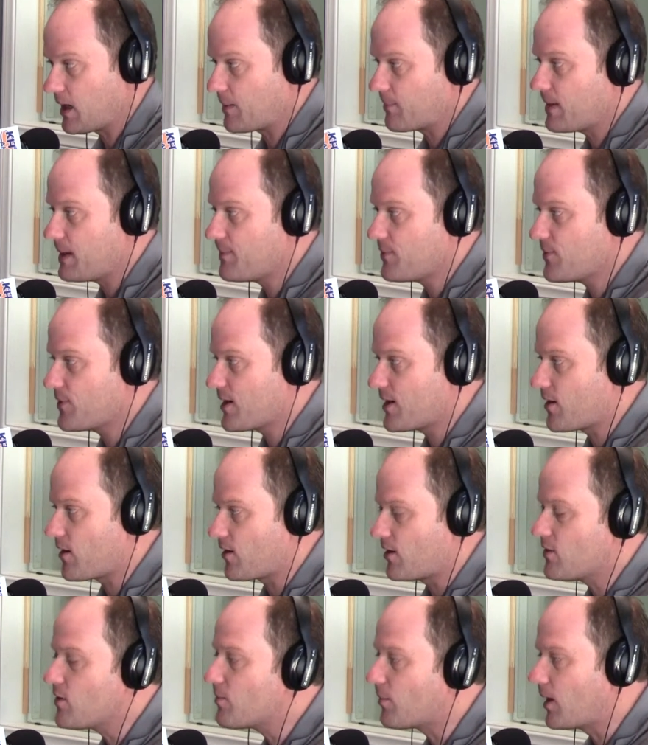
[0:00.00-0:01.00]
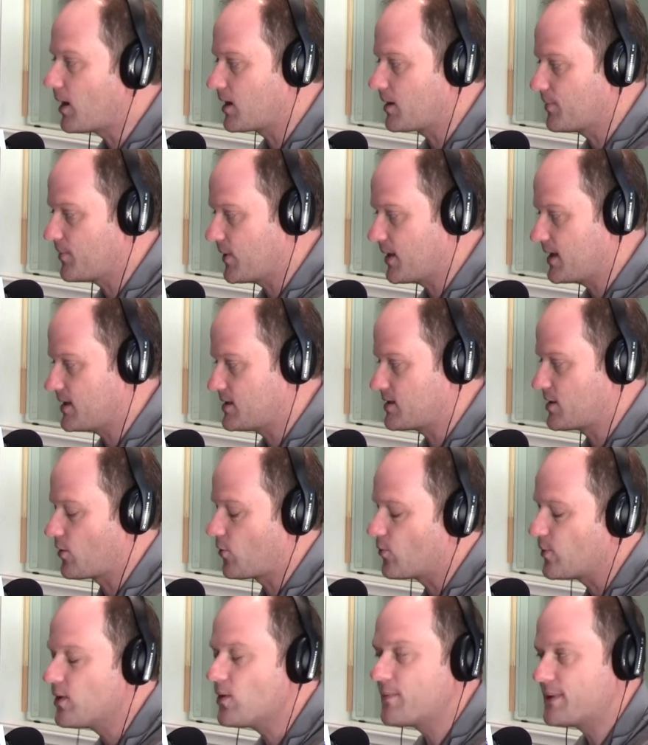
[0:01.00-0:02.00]
Like people that are in the marketplace that
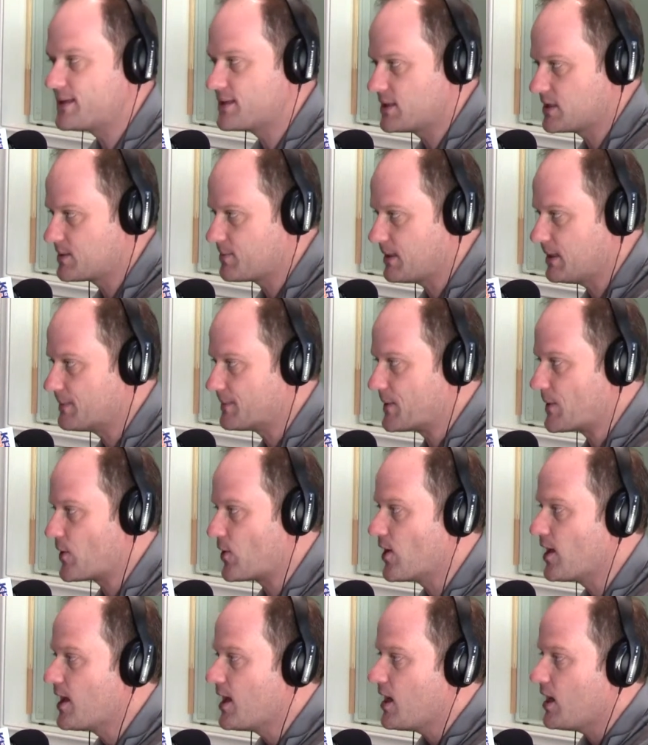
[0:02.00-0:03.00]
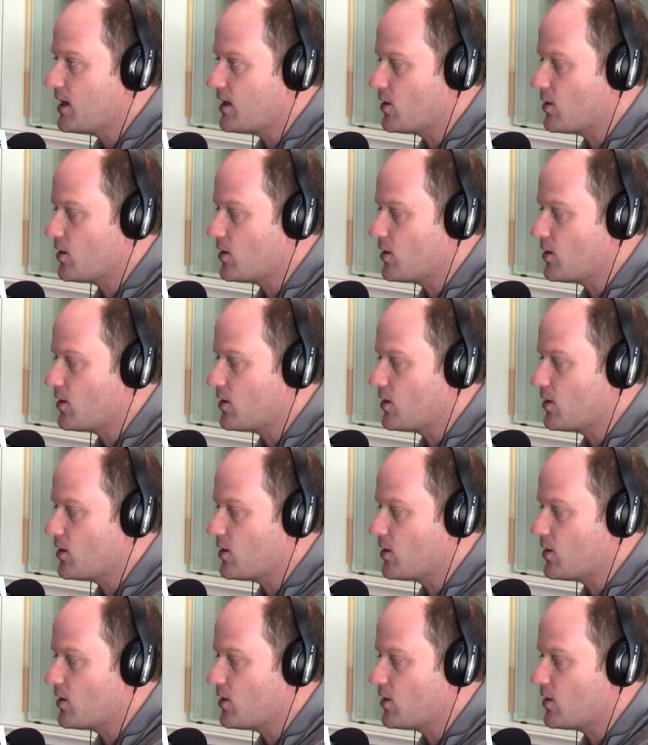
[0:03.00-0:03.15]
are real business people. Yeah.